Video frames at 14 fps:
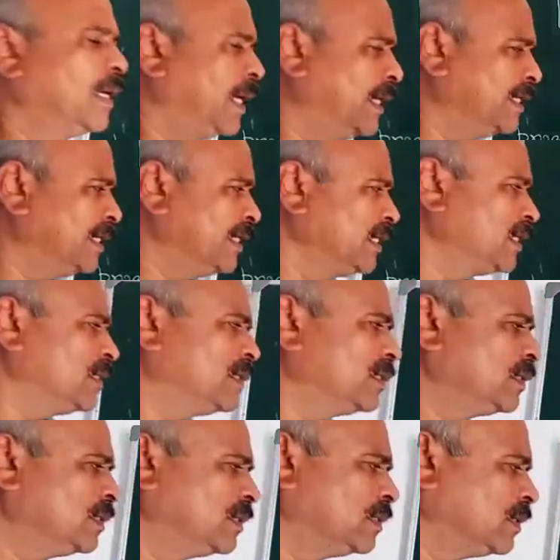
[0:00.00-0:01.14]
I think
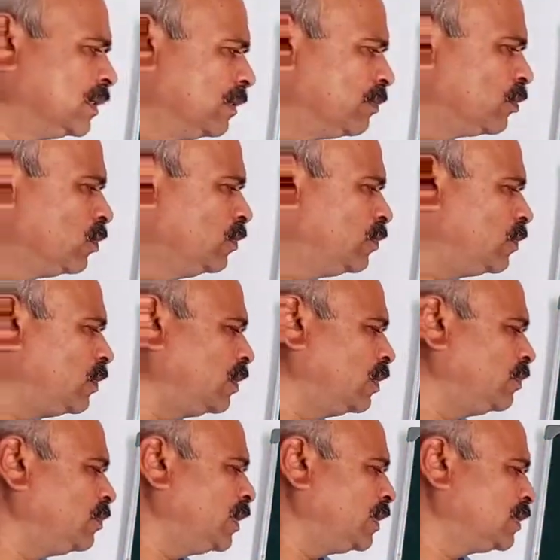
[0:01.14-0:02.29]
the proof all
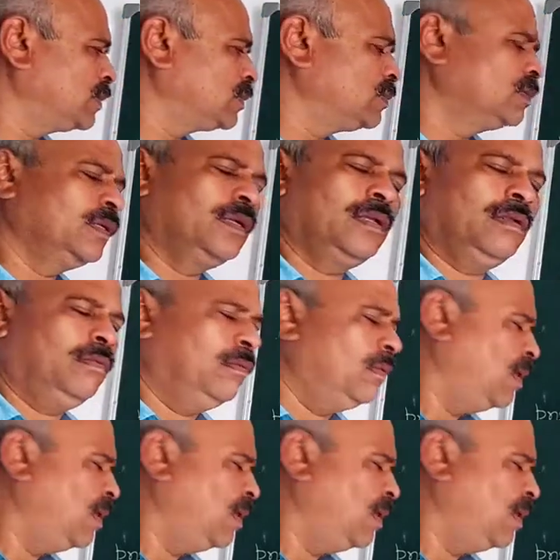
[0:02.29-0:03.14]
of you understood.